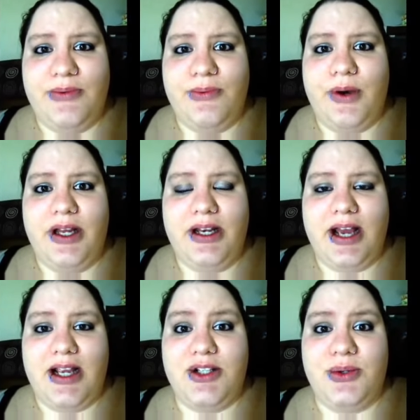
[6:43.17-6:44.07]
What
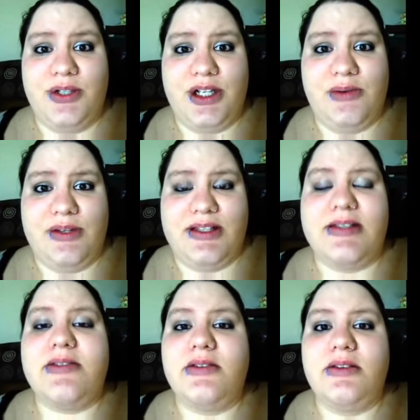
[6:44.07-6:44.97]
I showed you is
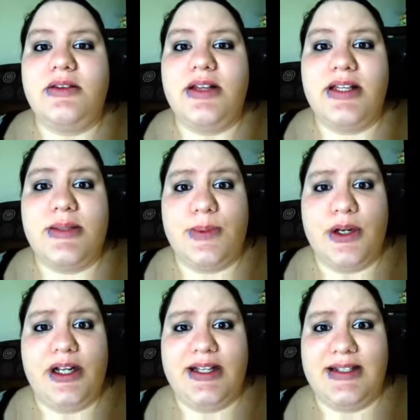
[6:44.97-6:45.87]
is
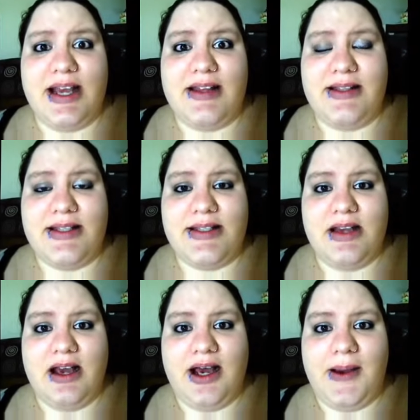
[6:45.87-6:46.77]
pretty intense.
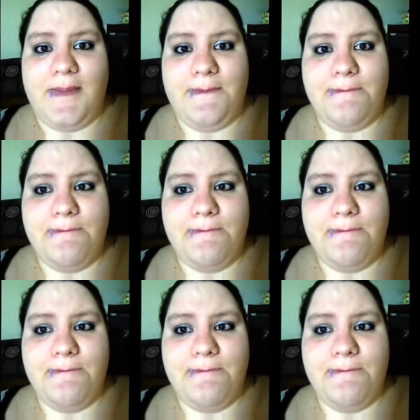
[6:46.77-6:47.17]
Um,